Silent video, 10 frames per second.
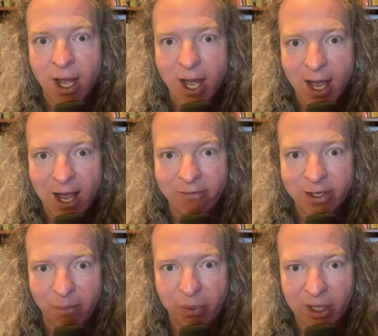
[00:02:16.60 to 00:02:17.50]
Having
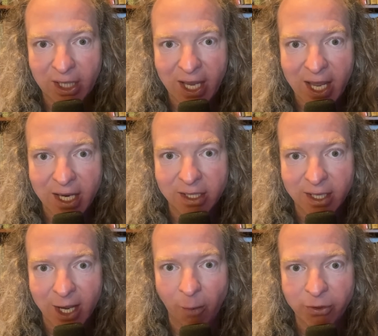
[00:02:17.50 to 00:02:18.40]
a plan can
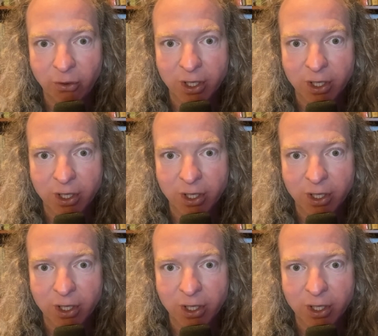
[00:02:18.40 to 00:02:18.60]
help you